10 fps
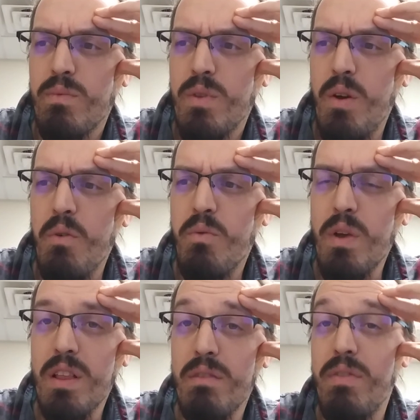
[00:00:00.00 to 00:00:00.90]
if
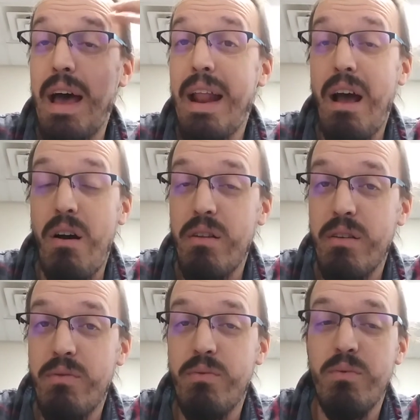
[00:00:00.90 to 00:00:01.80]
we live that out,
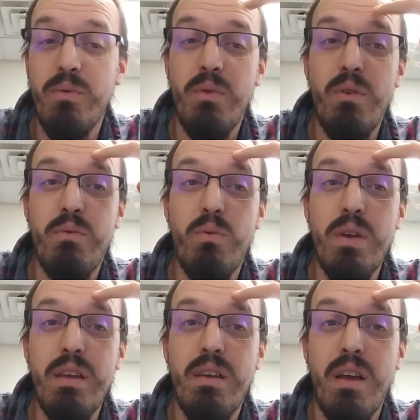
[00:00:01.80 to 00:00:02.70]
if
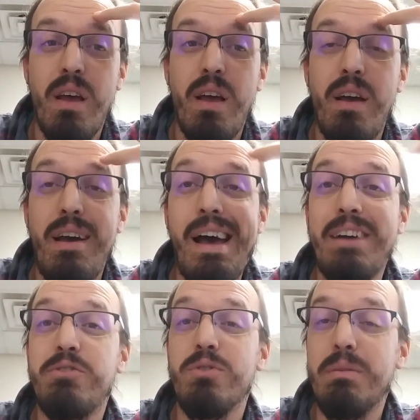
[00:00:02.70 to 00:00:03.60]
we
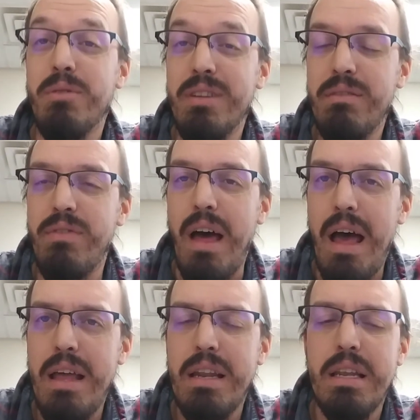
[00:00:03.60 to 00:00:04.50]
actually believe
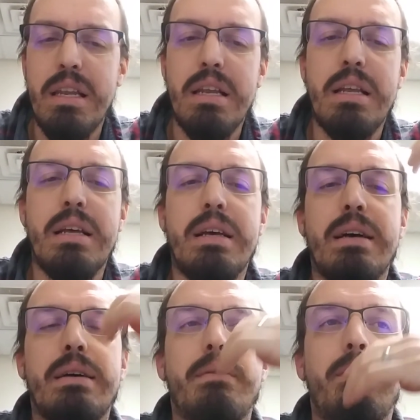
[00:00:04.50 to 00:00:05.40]
that,
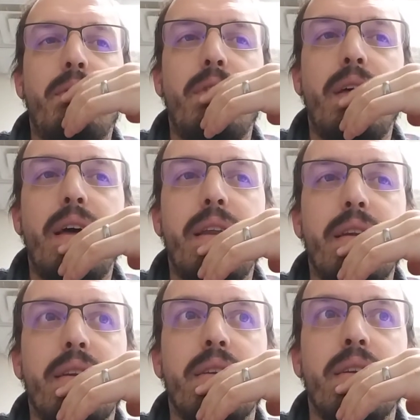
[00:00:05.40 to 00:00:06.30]

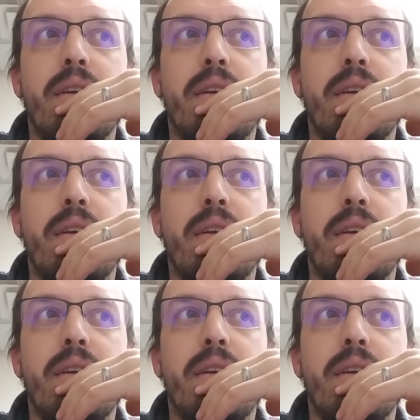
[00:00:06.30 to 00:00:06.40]
then